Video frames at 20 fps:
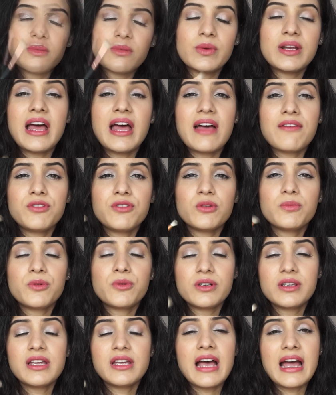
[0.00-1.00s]
When I have to
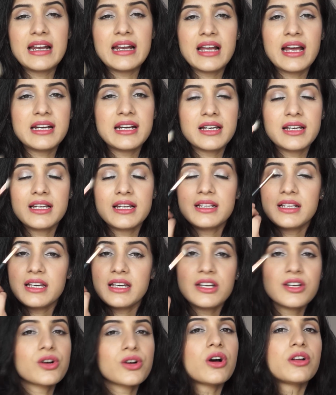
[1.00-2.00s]
put the highlighter in
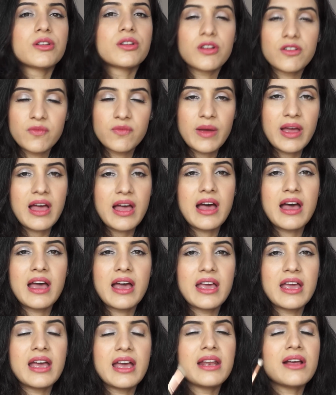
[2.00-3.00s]
the inner corner of my
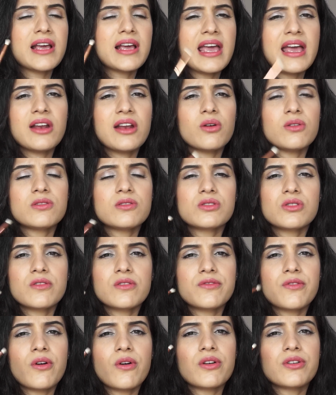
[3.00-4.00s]
eye, and again
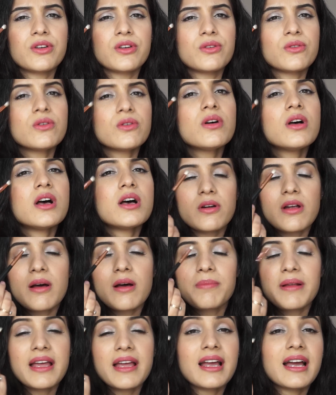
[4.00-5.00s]
also for, you know, for
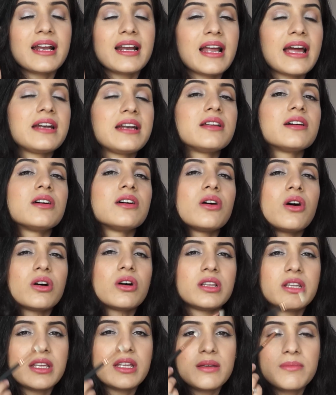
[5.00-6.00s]
applying highlighter
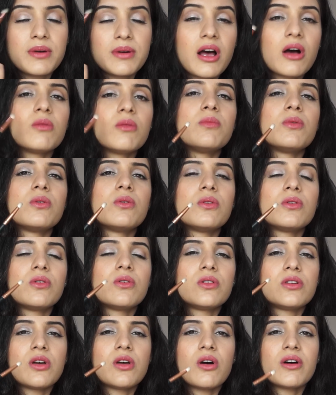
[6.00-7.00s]
on the brow
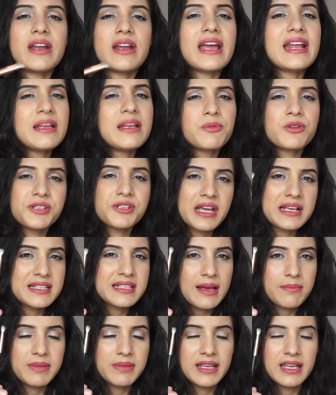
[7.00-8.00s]
bone or any precise
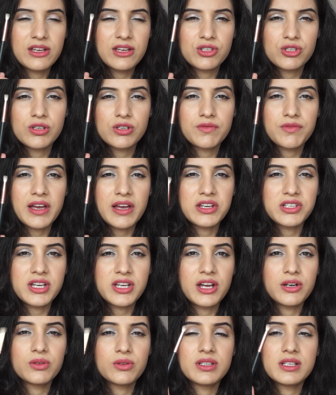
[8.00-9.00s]
application of
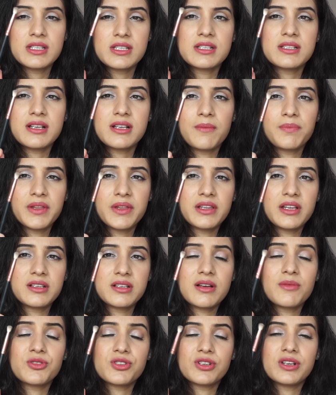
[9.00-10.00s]
eyeshadow, this is something
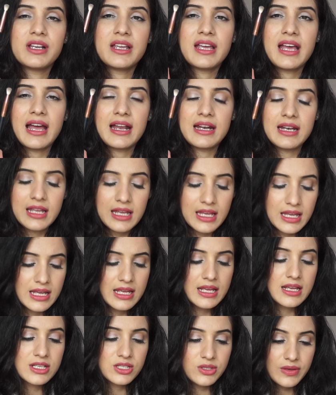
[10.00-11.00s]
that comes really handy.
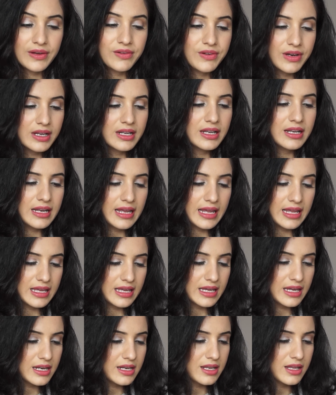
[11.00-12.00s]
So I really
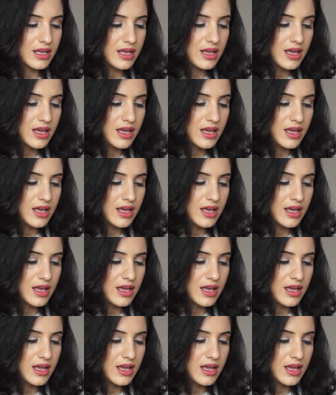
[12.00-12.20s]
like it.